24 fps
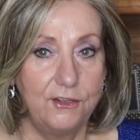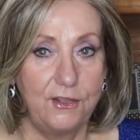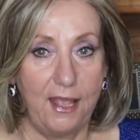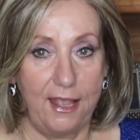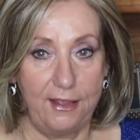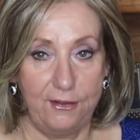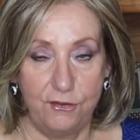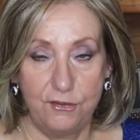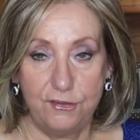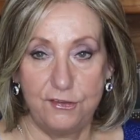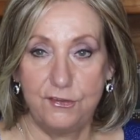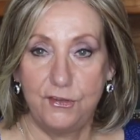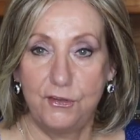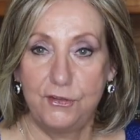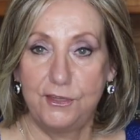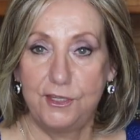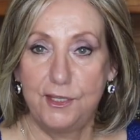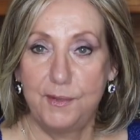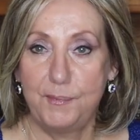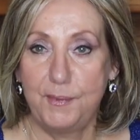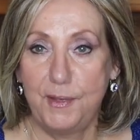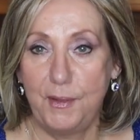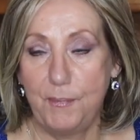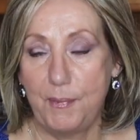I could
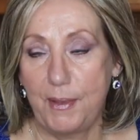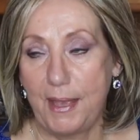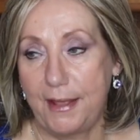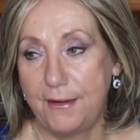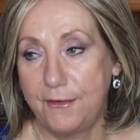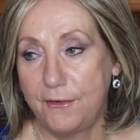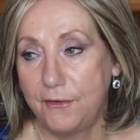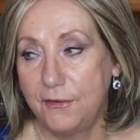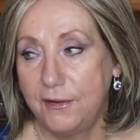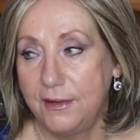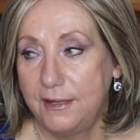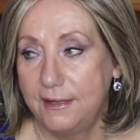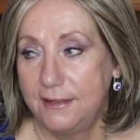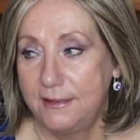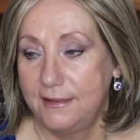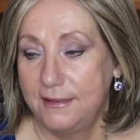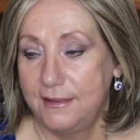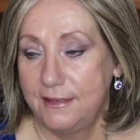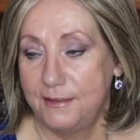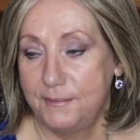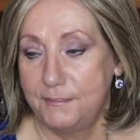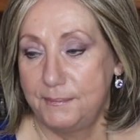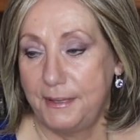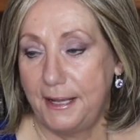certainly be better,
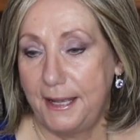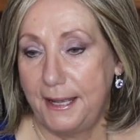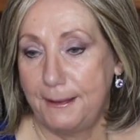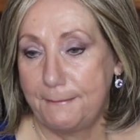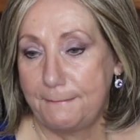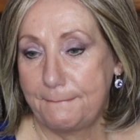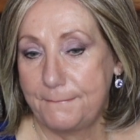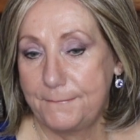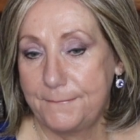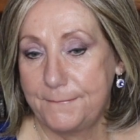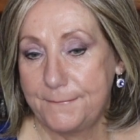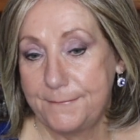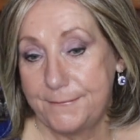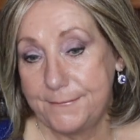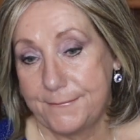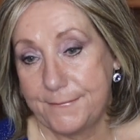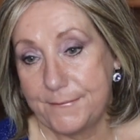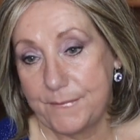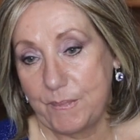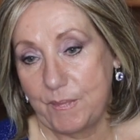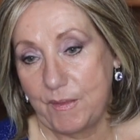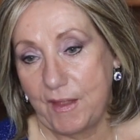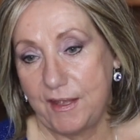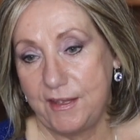but
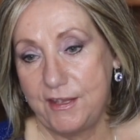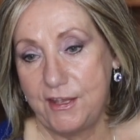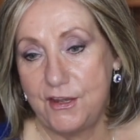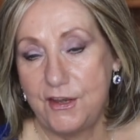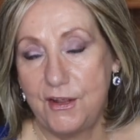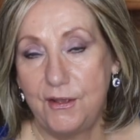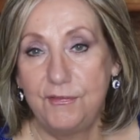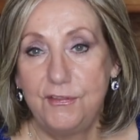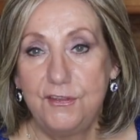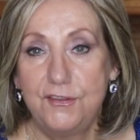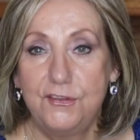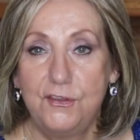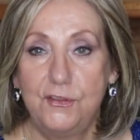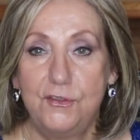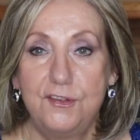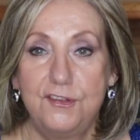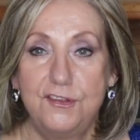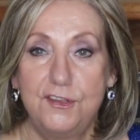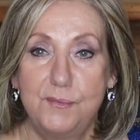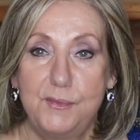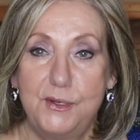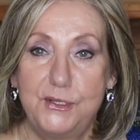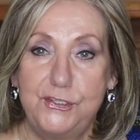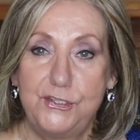you know, there's only
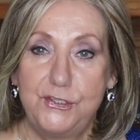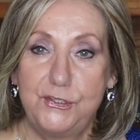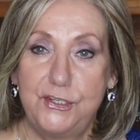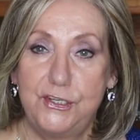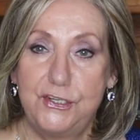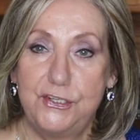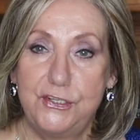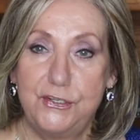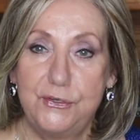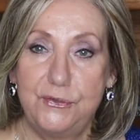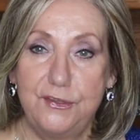so much you can do.